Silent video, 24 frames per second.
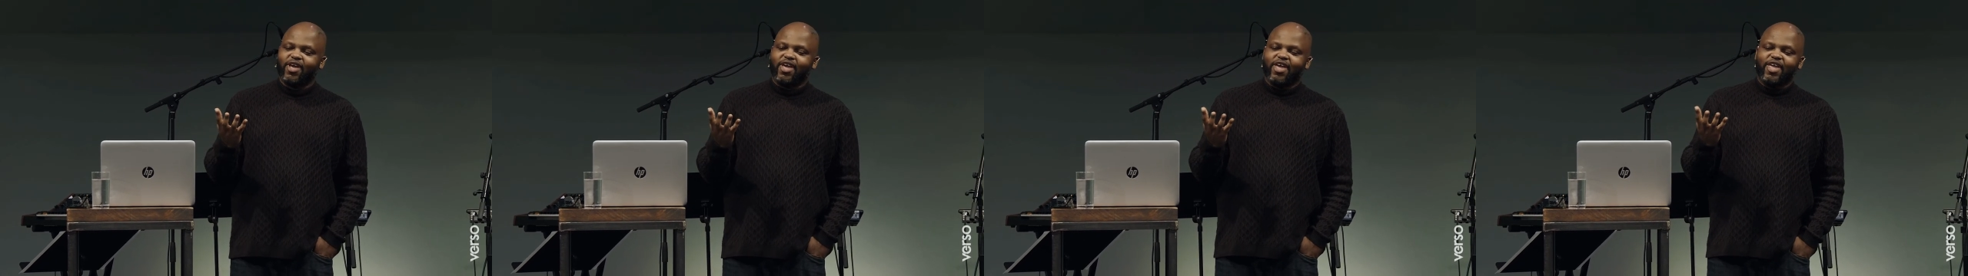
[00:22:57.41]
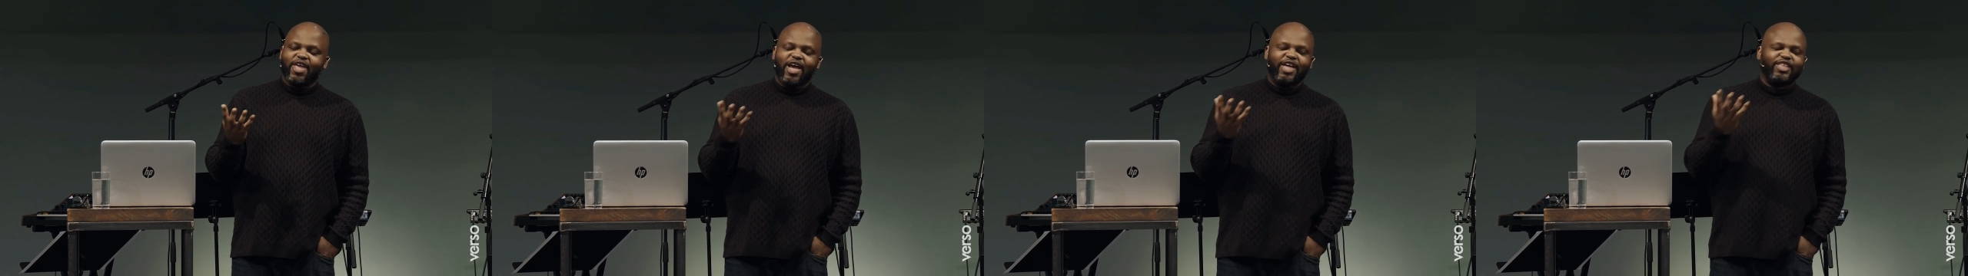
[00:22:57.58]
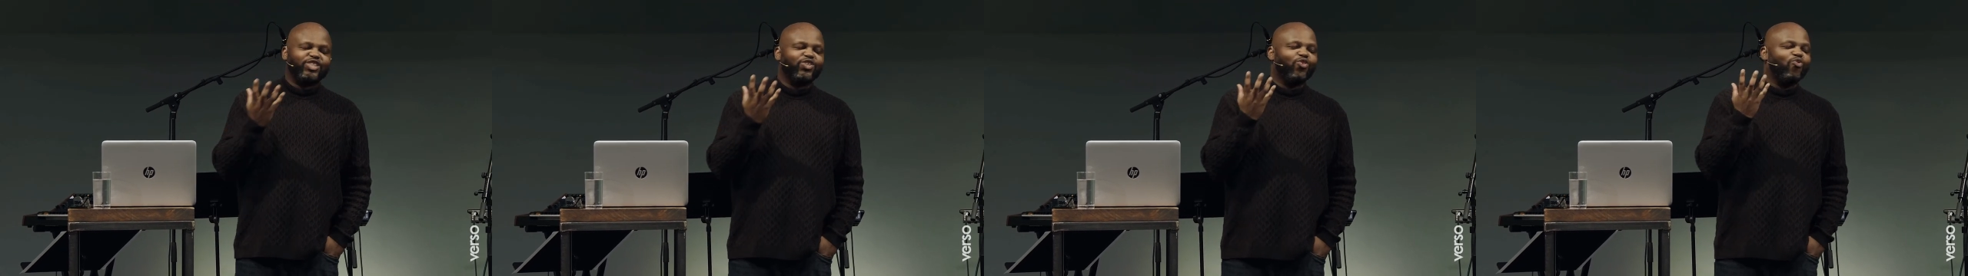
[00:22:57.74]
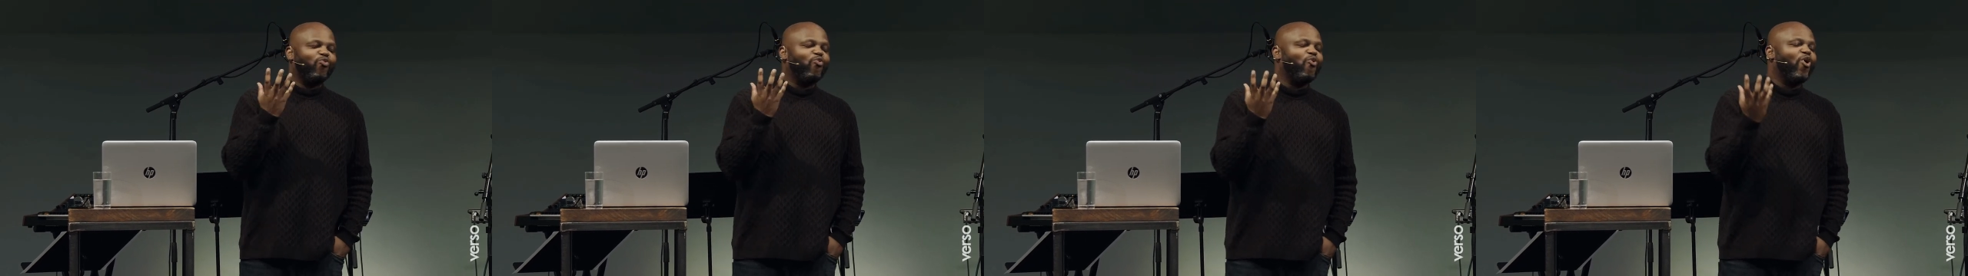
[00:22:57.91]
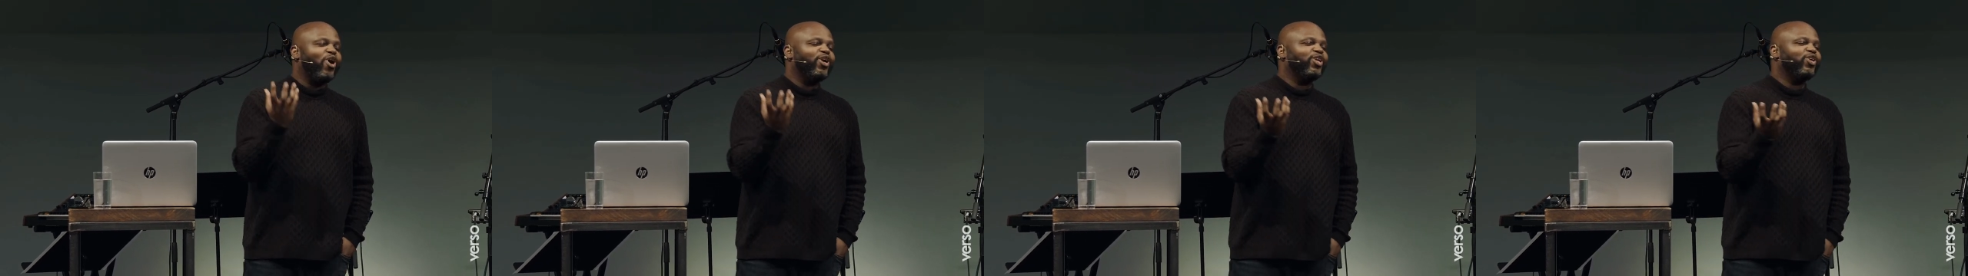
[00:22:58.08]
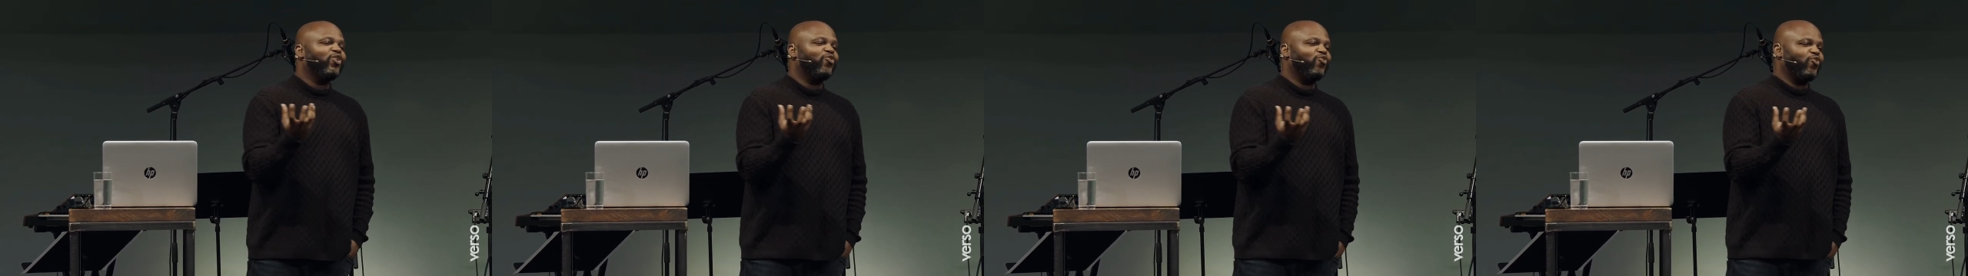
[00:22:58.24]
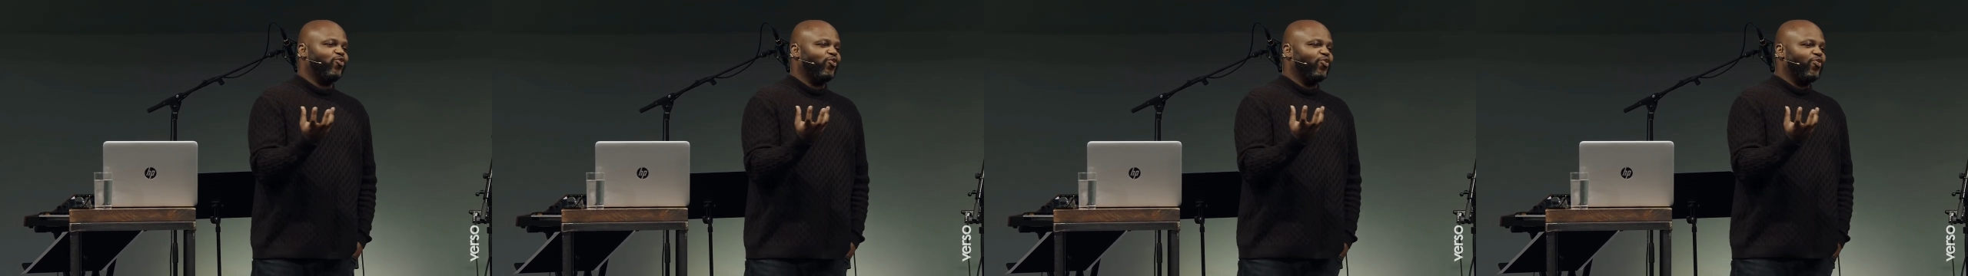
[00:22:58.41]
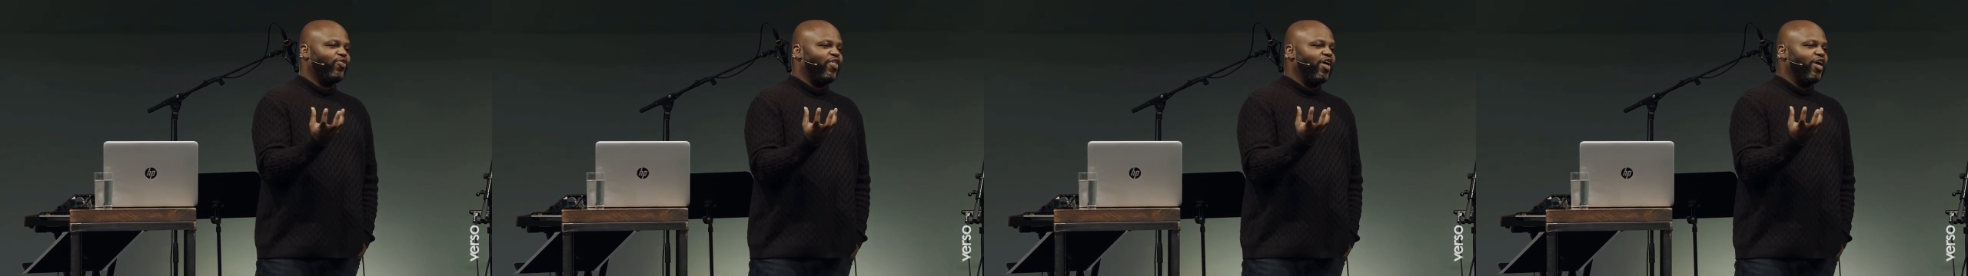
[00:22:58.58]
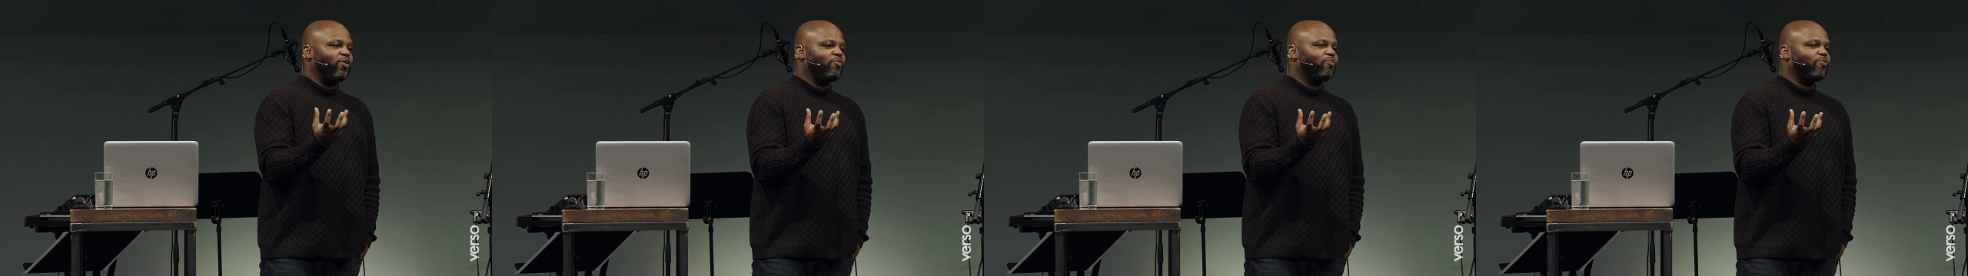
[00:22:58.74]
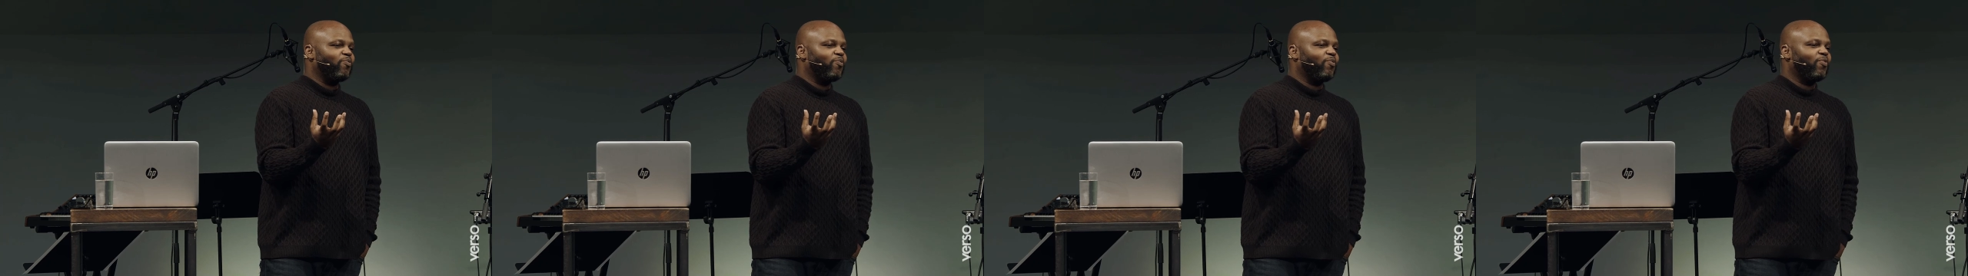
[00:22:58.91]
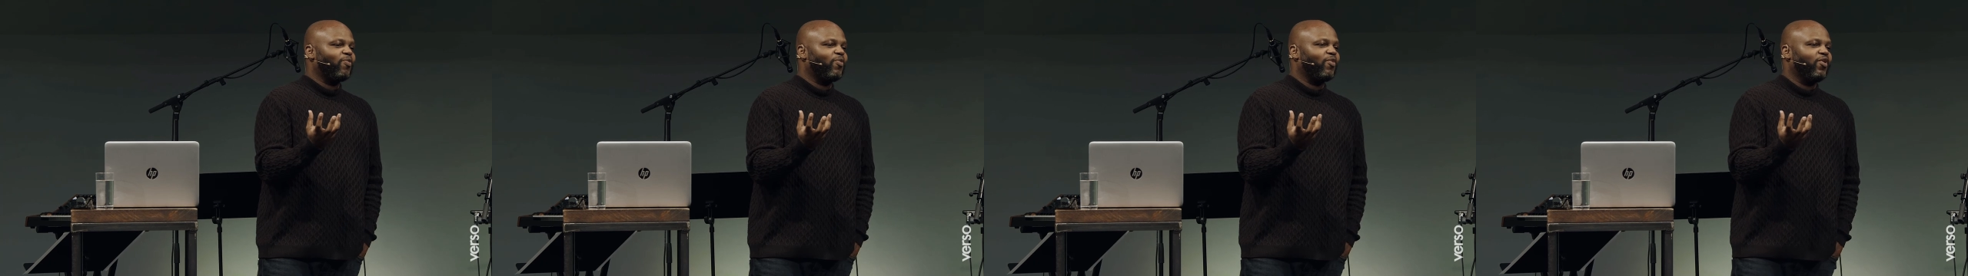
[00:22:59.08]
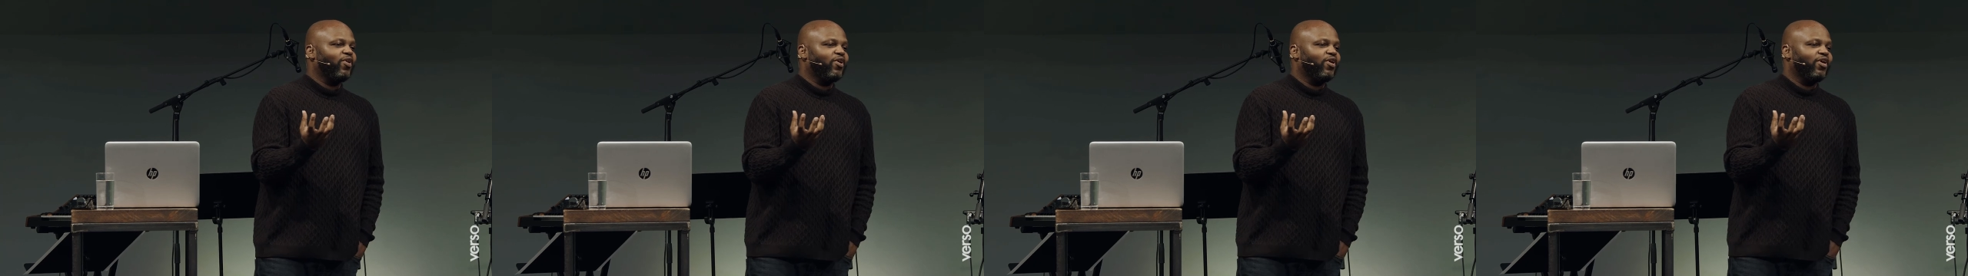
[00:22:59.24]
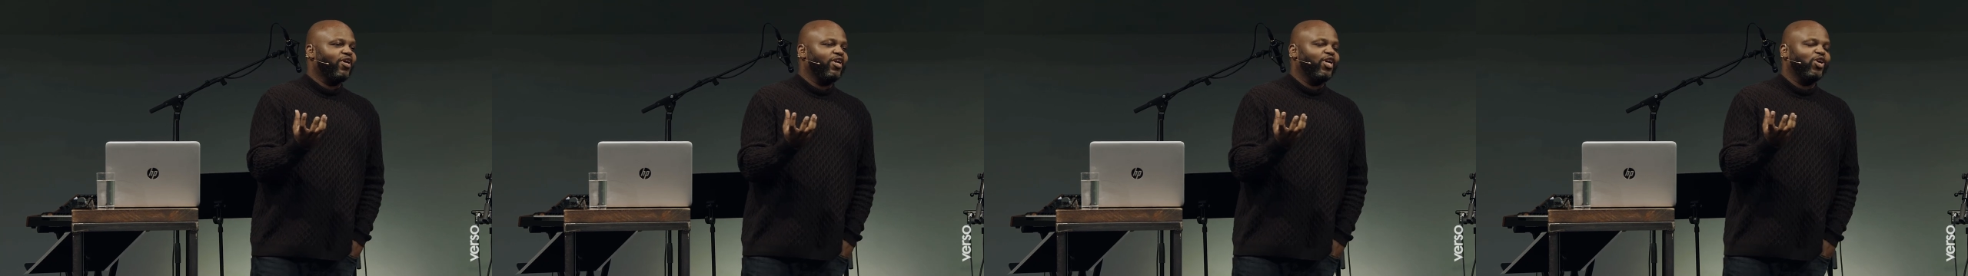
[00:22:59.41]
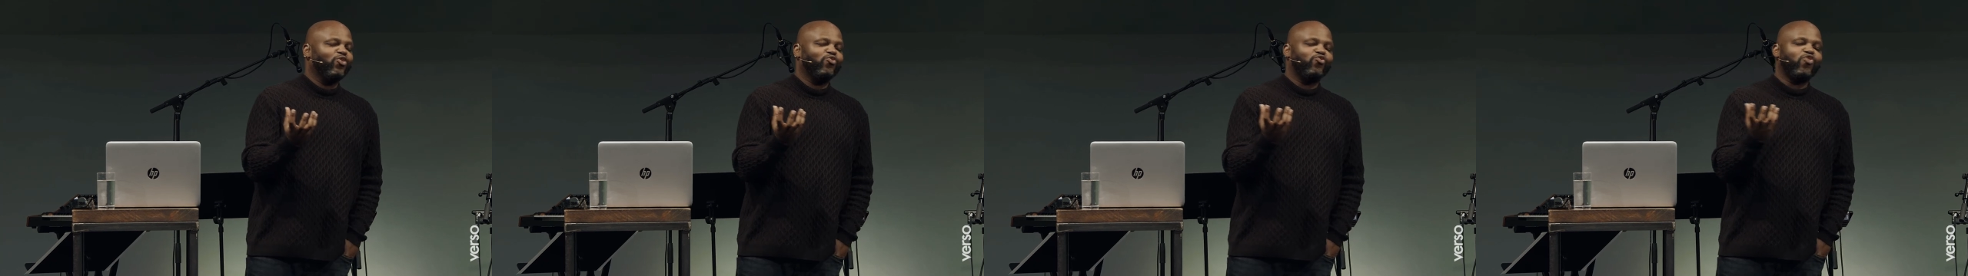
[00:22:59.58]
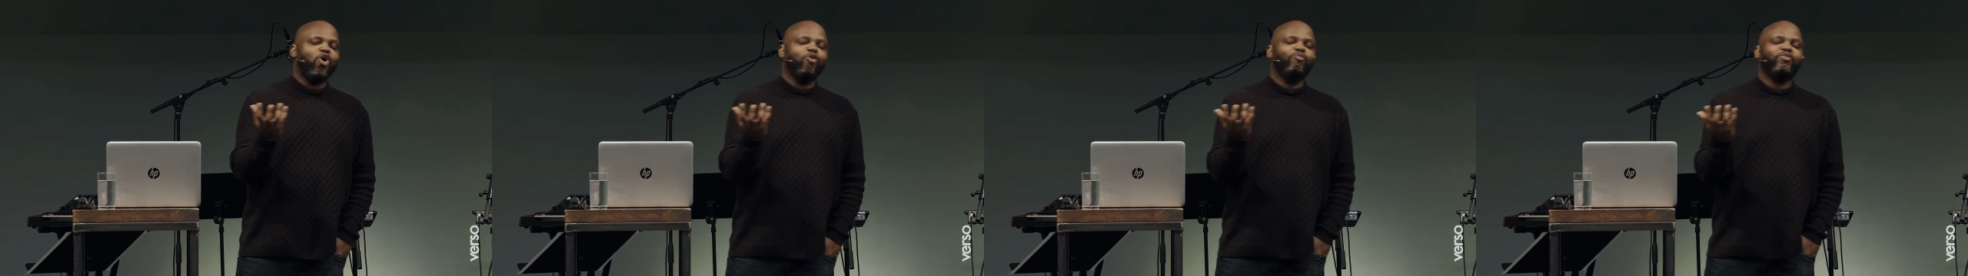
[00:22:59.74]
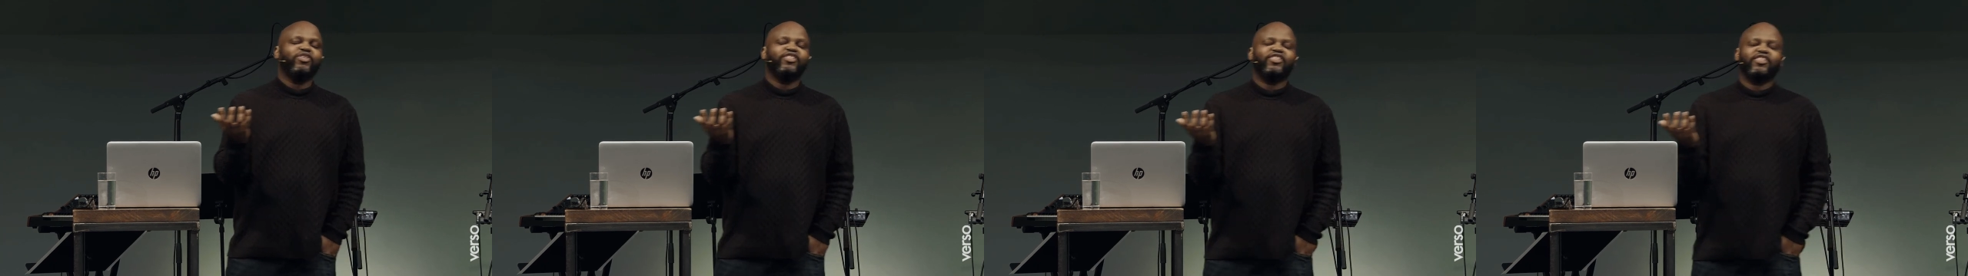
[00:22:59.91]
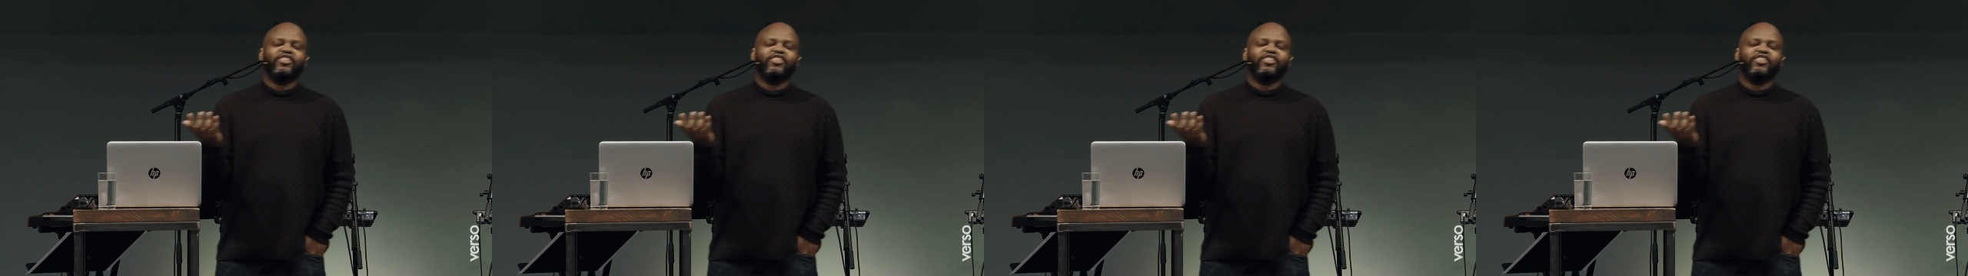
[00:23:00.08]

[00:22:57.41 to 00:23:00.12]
That's a wonderful thing. In Romans,